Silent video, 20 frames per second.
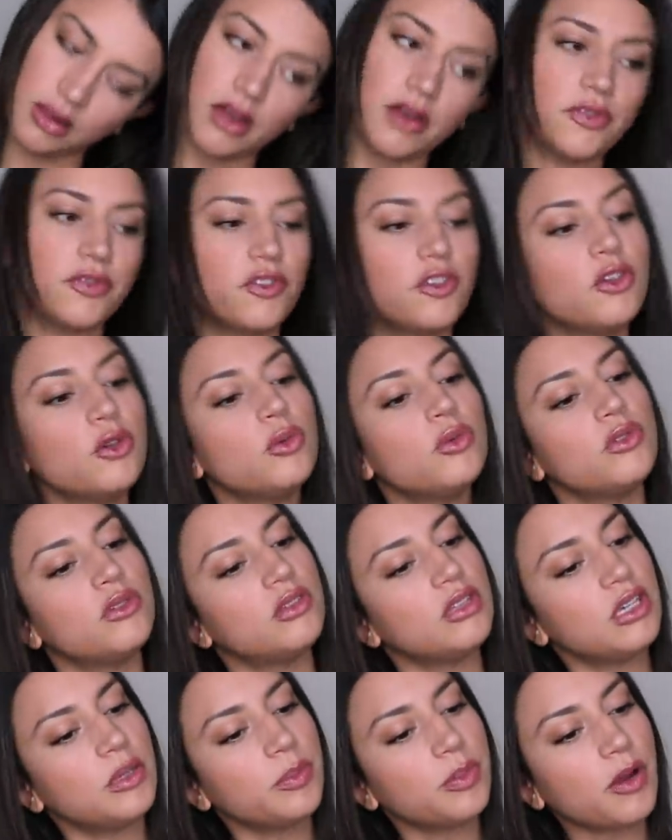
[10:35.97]
a few
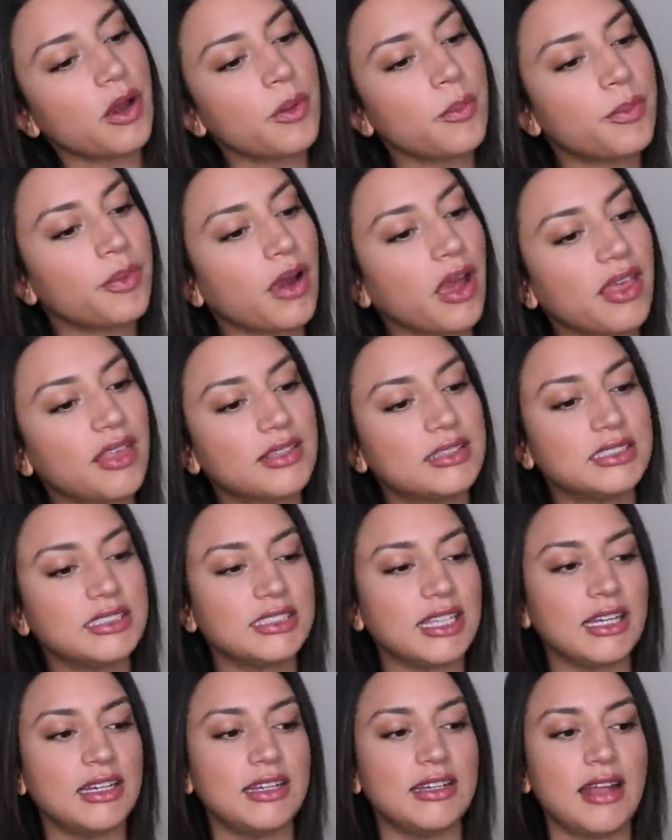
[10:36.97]
deep
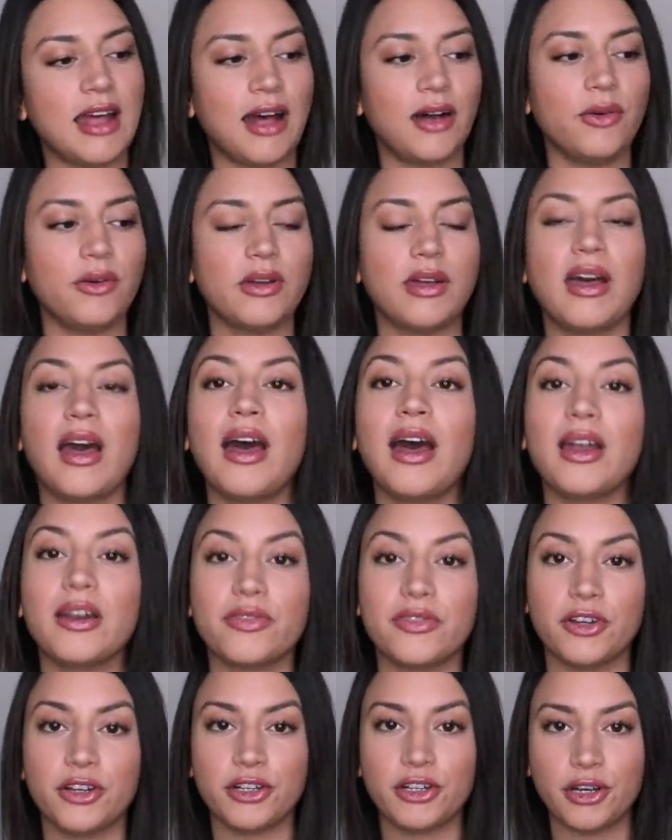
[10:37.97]
breaths in and out
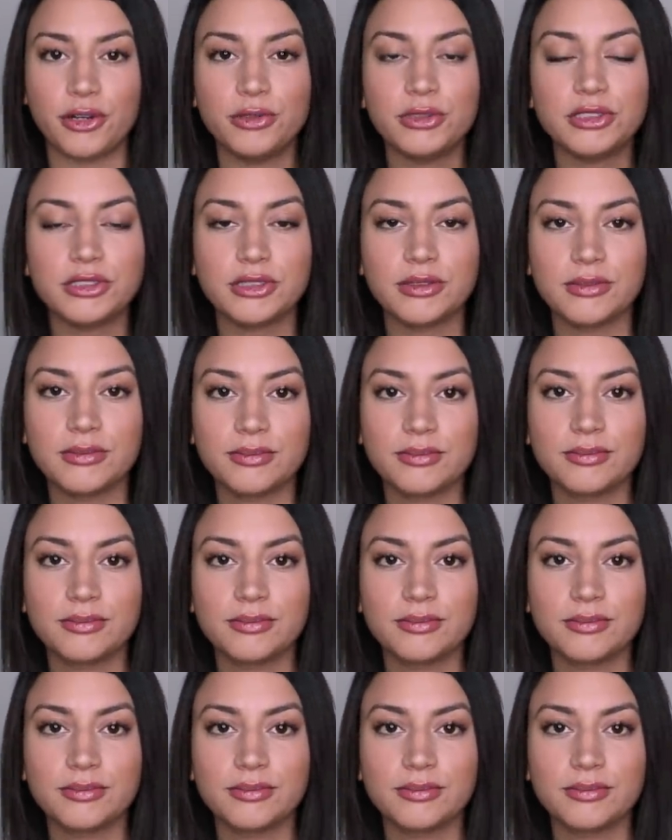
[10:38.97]
of your nose.